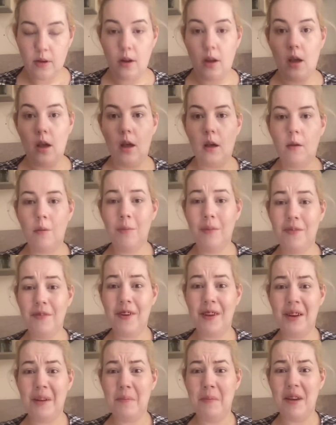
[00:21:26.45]
Oh, and we
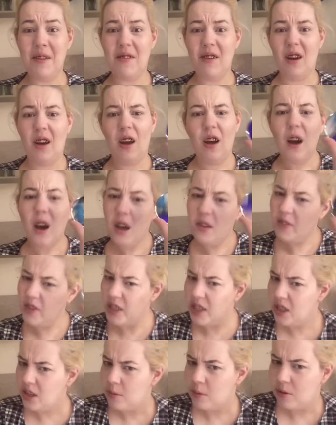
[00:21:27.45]
found a mirror. I've
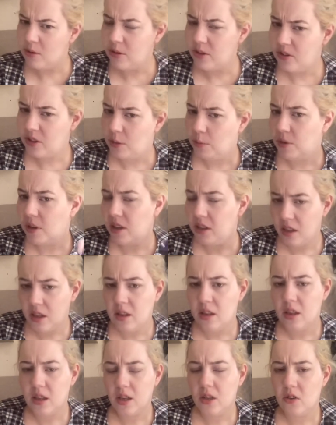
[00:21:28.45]
needed a mirror all this time and I
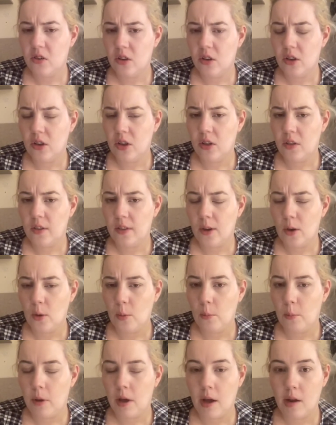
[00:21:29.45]
didn't think to look in the
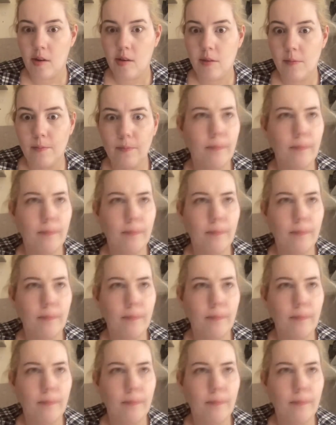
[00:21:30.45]
compact.